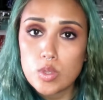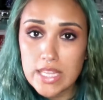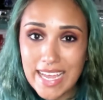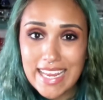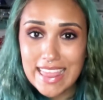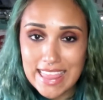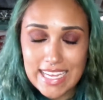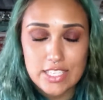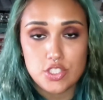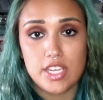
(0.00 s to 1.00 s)

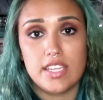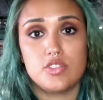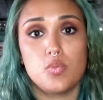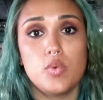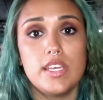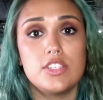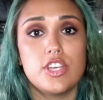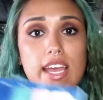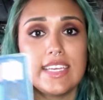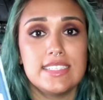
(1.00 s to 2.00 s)
light shades, which
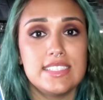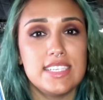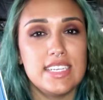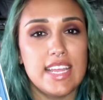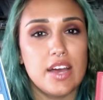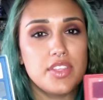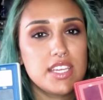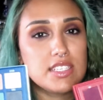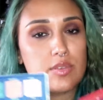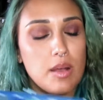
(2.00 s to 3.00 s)
I can see now that
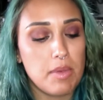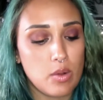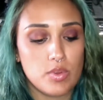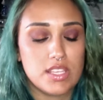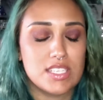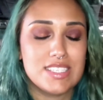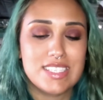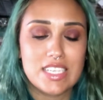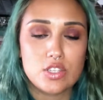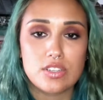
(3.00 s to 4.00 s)
he's come out with
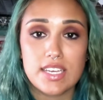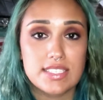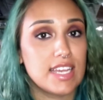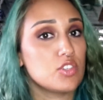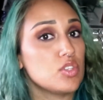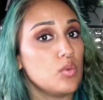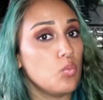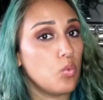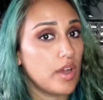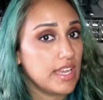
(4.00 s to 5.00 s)
concealer that's actually
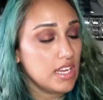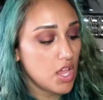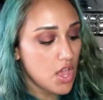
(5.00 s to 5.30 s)
white,